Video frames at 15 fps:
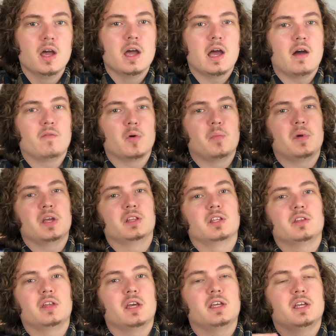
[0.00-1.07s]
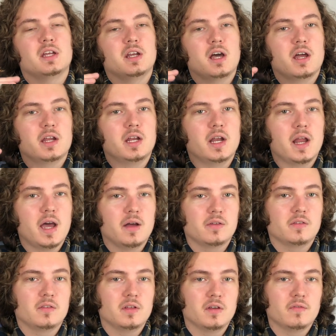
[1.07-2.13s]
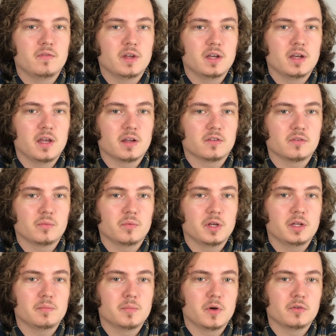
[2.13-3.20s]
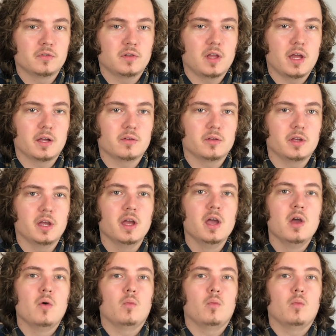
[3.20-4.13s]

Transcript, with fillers: However, being that they cannot announce the event next week, most likely,